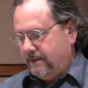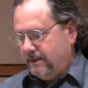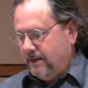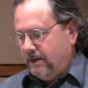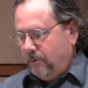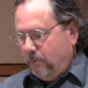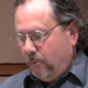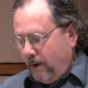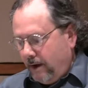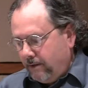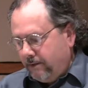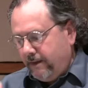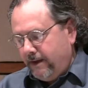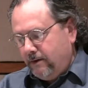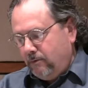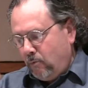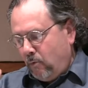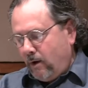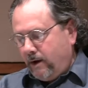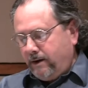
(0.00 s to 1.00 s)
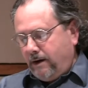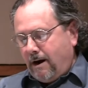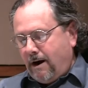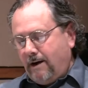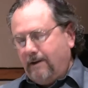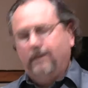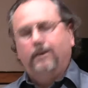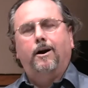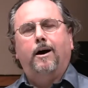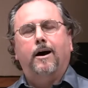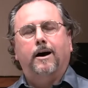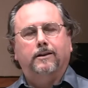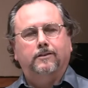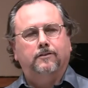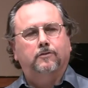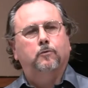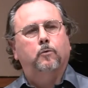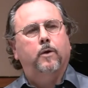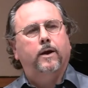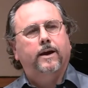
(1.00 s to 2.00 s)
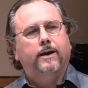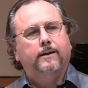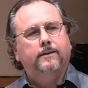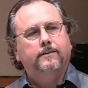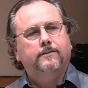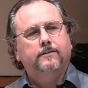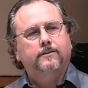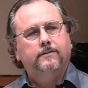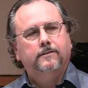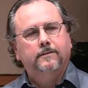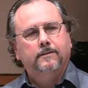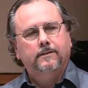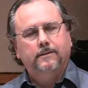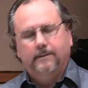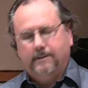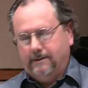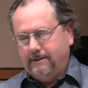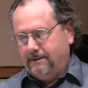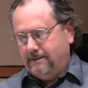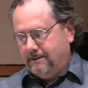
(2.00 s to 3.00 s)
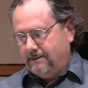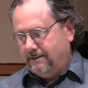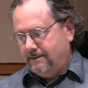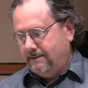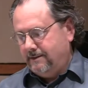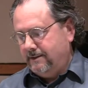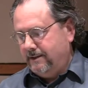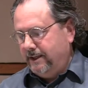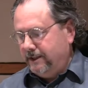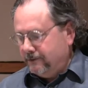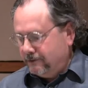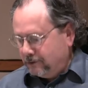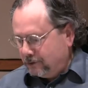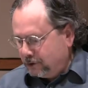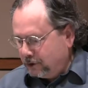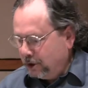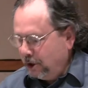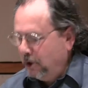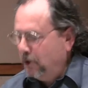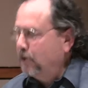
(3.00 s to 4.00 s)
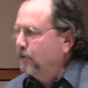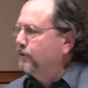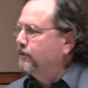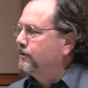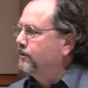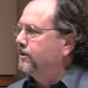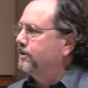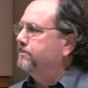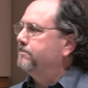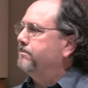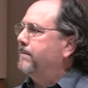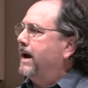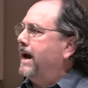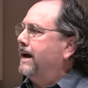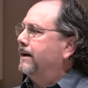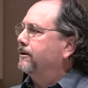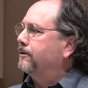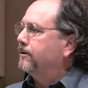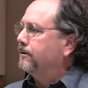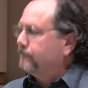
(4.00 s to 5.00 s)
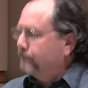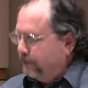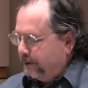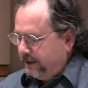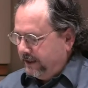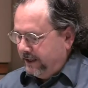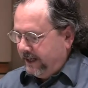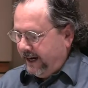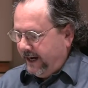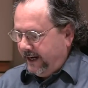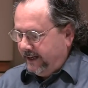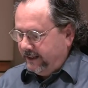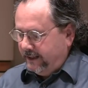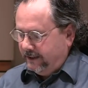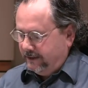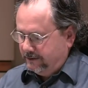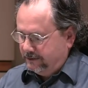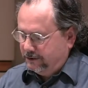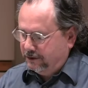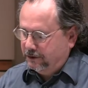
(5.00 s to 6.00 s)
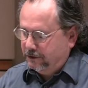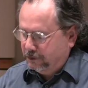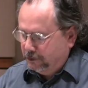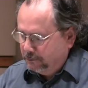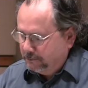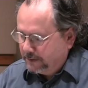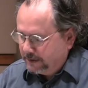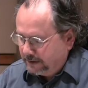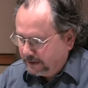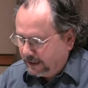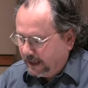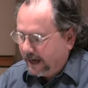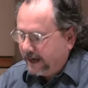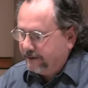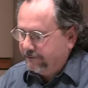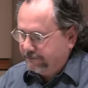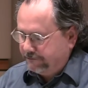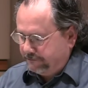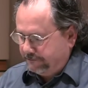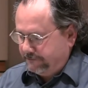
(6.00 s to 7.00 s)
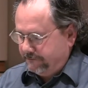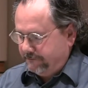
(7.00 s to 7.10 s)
Well, then, what are God's ways? His chosen manner of relating to human life.